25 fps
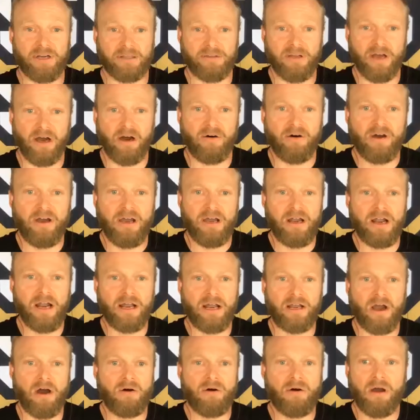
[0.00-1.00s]
though.
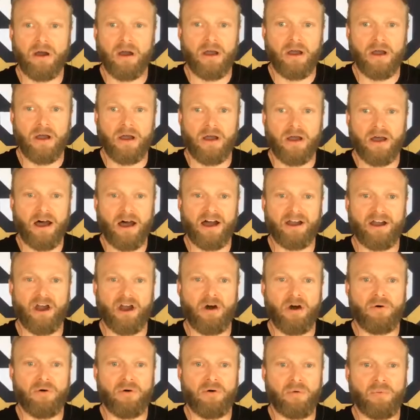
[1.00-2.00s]
I go,
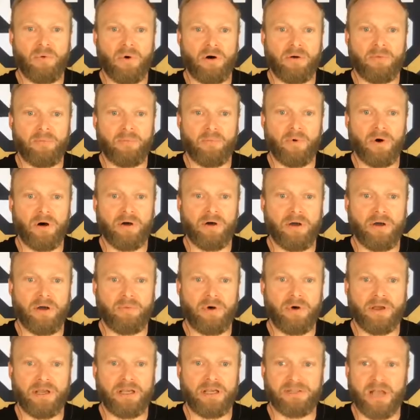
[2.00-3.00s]

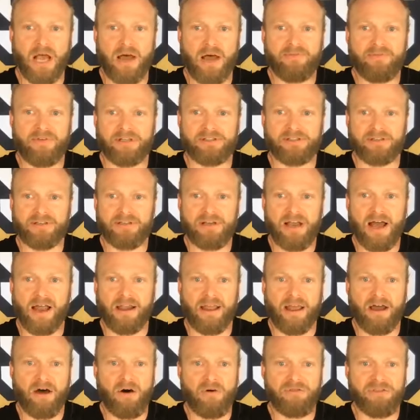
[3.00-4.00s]
well, he's obviously
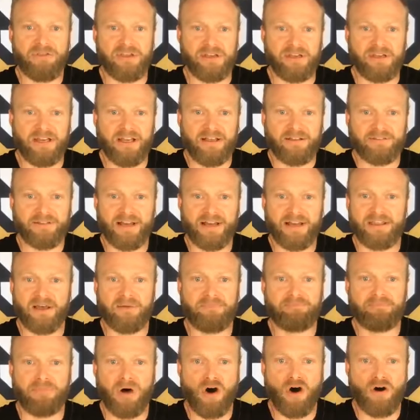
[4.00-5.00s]
not healthy. Like the
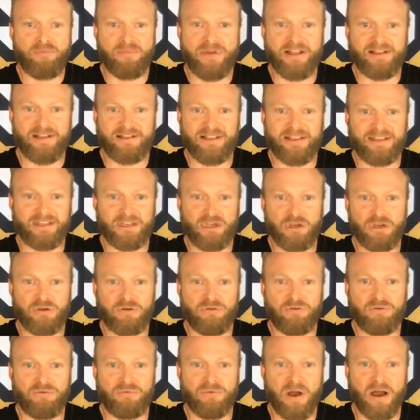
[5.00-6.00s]
moment that
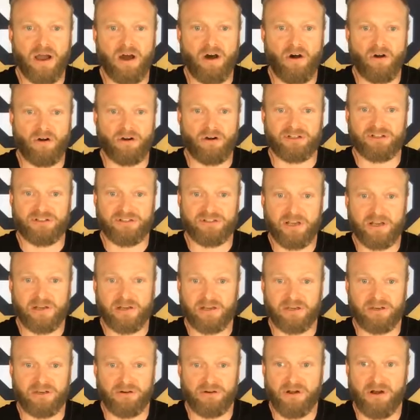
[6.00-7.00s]
you are sick,
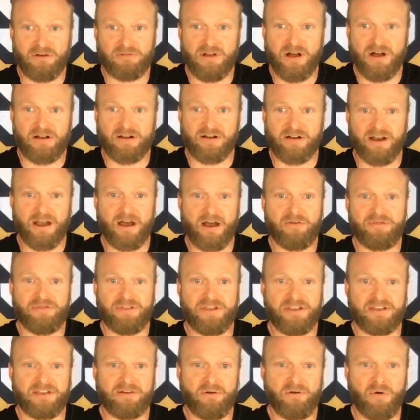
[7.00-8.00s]
you're no longer
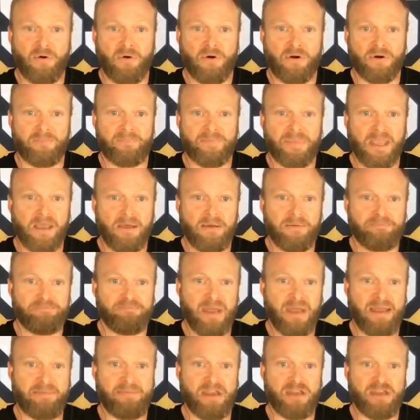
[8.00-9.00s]
healthy. Or
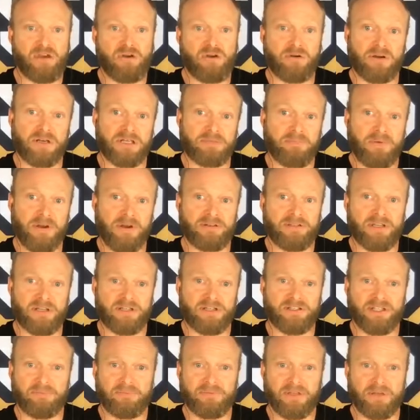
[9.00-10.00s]
maybe you're experiencing
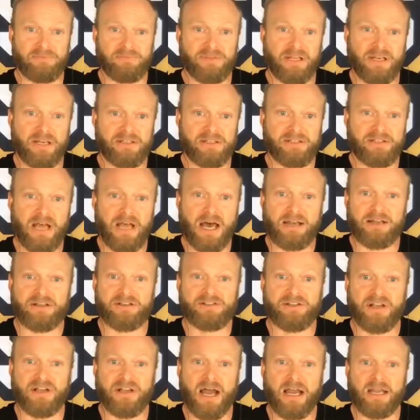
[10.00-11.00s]
symptoms and it's not a
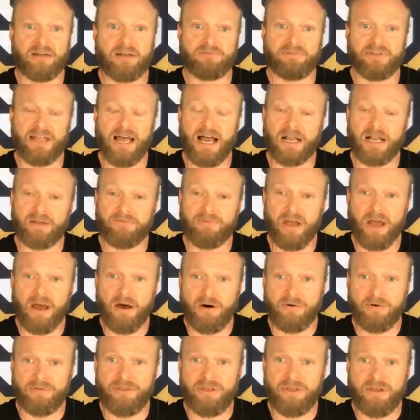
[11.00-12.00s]
sign of lack of
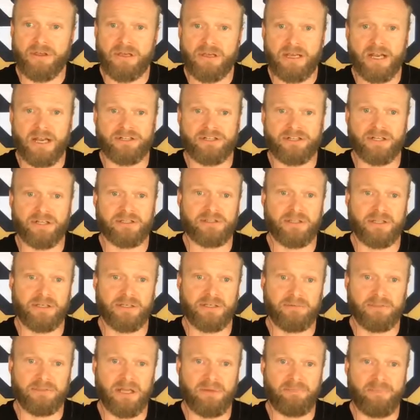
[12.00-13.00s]
health. It's just
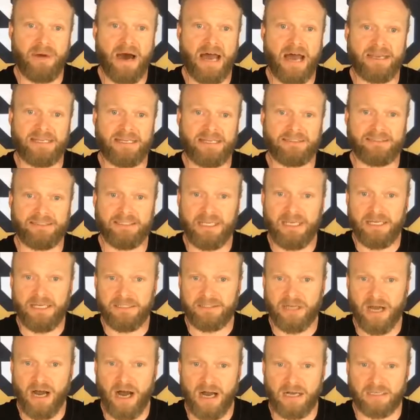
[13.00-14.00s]
the body
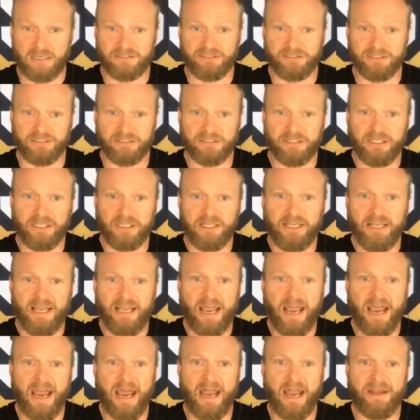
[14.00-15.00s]
detoxing.
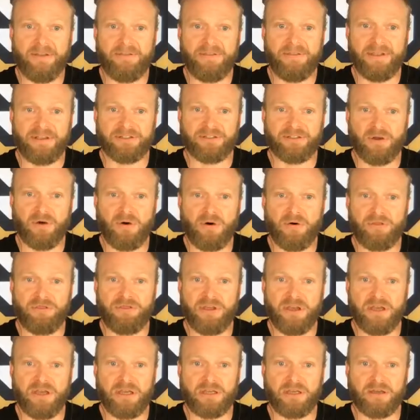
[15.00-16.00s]
And this whole
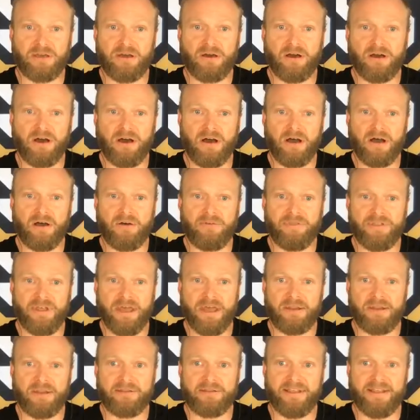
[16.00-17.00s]
thing
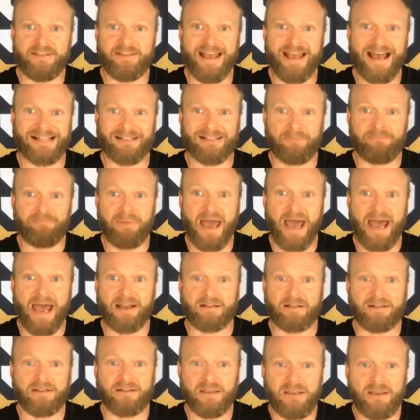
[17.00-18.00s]
that's a
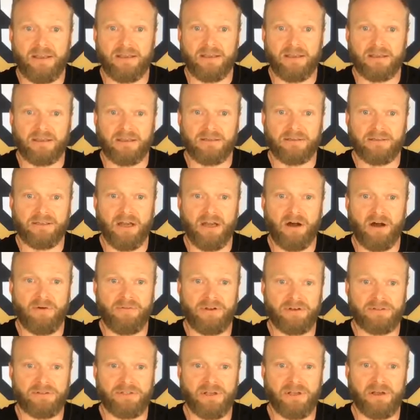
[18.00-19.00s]
bad thing.
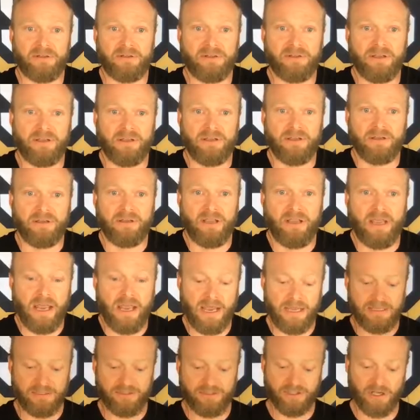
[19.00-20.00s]

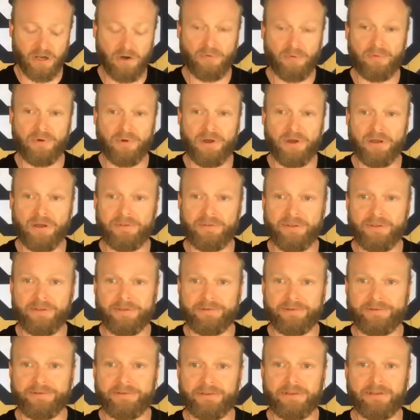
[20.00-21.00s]
And so,
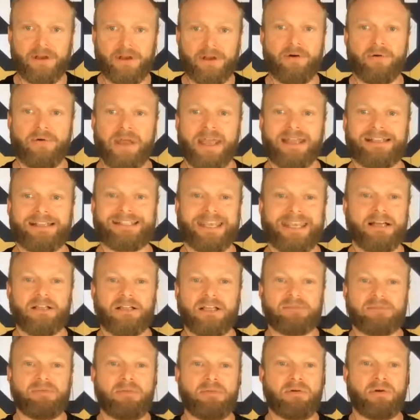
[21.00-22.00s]
it's
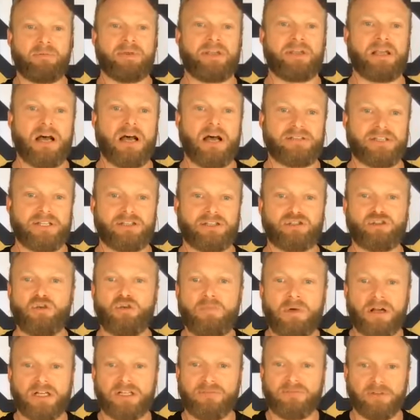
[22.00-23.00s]
killing people because it's too
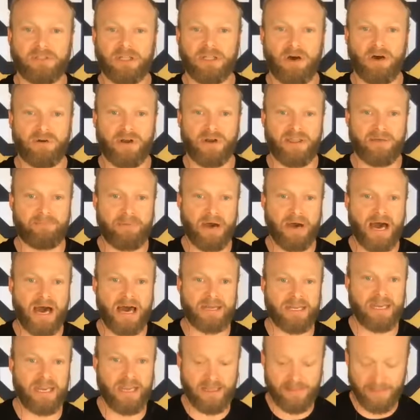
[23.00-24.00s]
much of a load on the
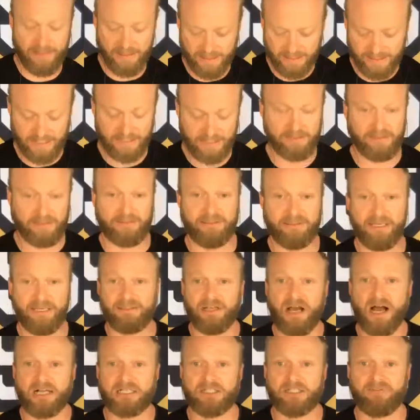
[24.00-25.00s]
body in the
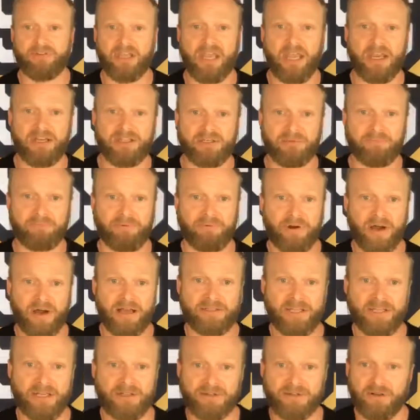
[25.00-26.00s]
detoxification
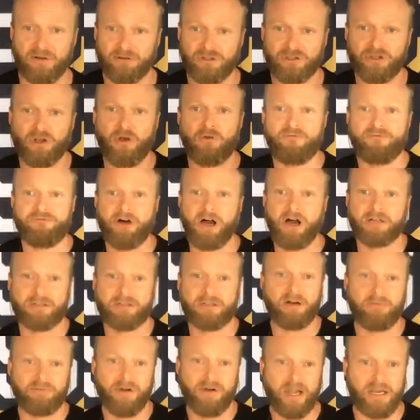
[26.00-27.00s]
process. They're so fucked
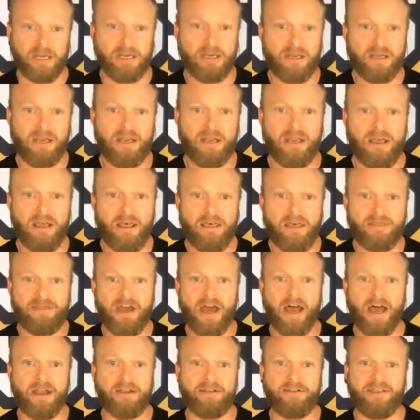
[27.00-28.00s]
already
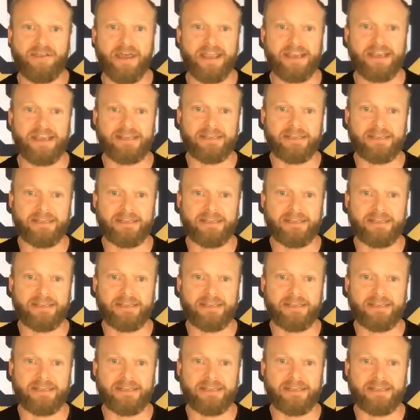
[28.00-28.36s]
that they